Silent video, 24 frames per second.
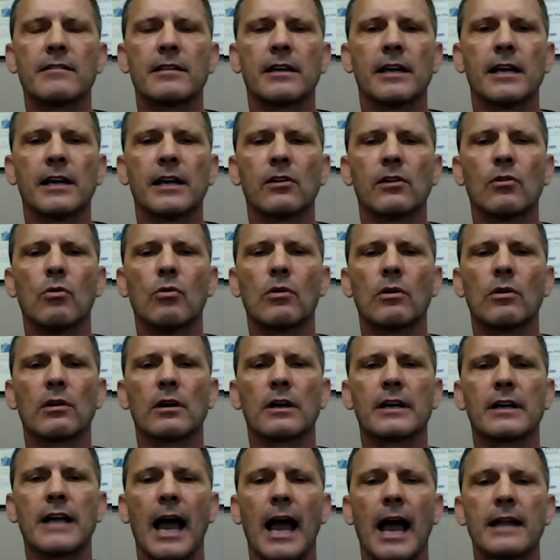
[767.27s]
thing, or
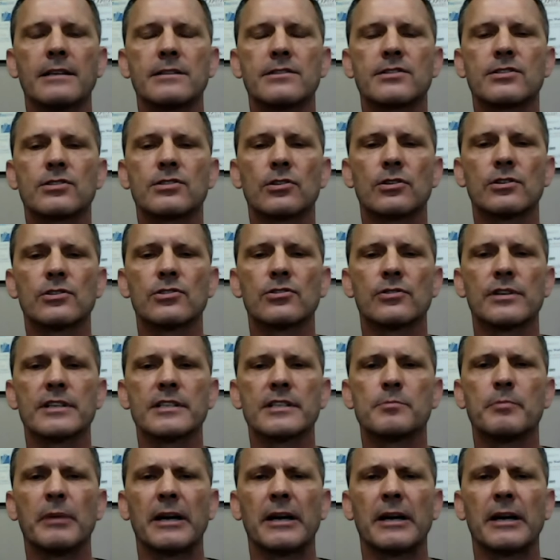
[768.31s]
guided surgeries.